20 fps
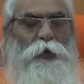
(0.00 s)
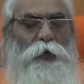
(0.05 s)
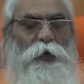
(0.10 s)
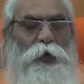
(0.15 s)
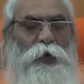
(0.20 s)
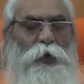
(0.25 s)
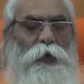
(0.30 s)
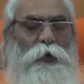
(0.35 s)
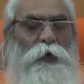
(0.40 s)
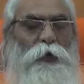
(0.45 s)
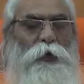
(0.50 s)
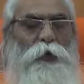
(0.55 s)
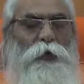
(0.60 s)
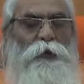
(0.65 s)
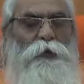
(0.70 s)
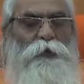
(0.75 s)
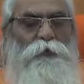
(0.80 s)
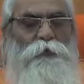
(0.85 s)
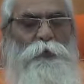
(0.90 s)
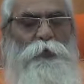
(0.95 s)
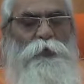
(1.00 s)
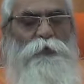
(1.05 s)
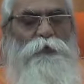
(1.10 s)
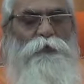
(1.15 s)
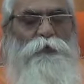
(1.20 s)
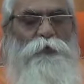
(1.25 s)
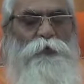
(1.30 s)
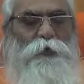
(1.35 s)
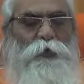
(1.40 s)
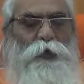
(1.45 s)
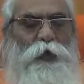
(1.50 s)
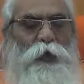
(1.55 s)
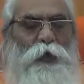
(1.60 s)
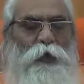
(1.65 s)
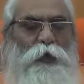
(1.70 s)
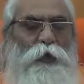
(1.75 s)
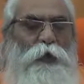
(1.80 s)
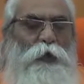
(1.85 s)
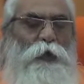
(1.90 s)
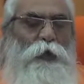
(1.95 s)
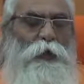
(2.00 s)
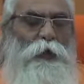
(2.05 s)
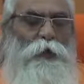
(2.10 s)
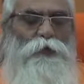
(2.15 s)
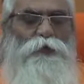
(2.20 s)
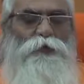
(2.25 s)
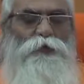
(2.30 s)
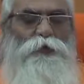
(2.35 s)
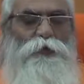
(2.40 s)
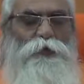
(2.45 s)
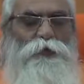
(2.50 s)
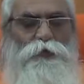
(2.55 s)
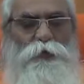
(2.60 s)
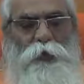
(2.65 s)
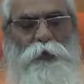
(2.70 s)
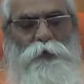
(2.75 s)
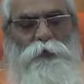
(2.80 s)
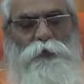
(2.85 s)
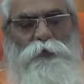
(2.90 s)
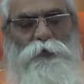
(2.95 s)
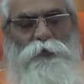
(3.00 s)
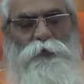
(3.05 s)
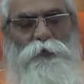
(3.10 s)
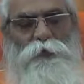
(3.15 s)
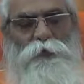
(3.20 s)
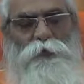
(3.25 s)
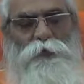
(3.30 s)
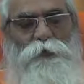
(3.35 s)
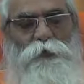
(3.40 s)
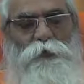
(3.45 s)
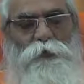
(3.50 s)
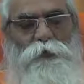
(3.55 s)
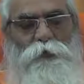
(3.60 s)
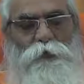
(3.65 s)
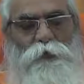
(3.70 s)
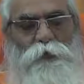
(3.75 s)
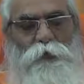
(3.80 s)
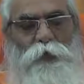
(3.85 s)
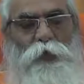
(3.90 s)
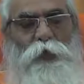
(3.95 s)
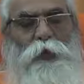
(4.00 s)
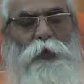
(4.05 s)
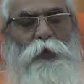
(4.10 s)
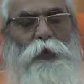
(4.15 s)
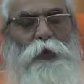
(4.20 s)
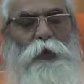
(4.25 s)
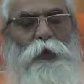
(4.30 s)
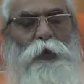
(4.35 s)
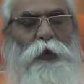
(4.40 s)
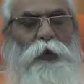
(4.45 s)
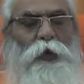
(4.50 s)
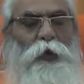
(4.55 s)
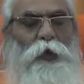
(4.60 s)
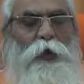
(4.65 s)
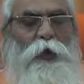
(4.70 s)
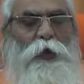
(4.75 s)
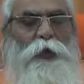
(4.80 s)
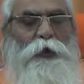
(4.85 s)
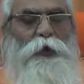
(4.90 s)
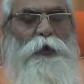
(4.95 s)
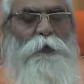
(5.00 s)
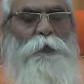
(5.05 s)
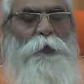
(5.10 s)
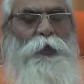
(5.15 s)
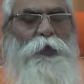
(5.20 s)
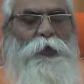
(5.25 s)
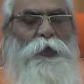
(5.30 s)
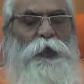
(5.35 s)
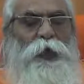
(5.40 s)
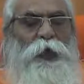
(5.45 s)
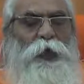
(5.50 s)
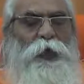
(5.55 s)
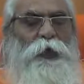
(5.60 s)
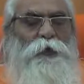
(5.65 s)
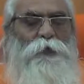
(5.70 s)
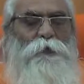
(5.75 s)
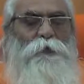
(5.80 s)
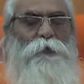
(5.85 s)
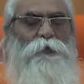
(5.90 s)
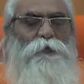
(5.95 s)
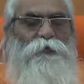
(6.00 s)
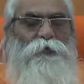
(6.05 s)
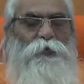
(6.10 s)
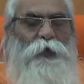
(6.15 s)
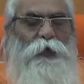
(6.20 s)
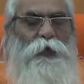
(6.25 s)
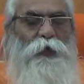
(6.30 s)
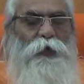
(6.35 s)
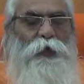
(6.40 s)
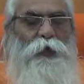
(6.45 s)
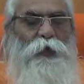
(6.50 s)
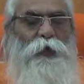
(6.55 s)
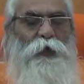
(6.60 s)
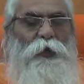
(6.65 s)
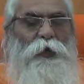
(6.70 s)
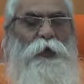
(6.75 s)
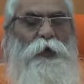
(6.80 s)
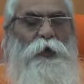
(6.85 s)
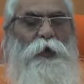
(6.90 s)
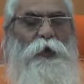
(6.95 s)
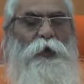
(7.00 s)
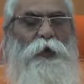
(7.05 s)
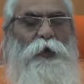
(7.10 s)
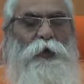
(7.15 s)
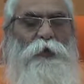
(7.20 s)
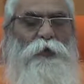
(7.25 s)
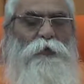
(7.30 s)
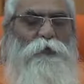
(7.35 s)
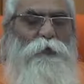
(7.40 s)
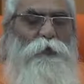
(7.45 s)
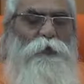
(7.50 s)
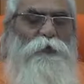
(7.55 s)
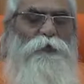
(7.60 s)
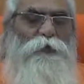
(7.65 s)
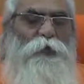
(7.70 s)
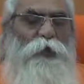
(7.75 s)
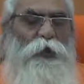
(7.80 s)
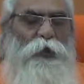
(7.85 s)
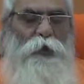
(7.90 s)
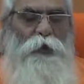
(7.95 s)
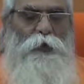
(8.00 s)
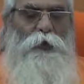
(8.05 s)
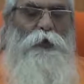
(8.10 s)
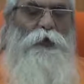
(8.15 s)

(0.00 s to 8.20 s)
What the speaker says: Jnana, it means the consciousness. And all the Veda, it means the Jnana, it means the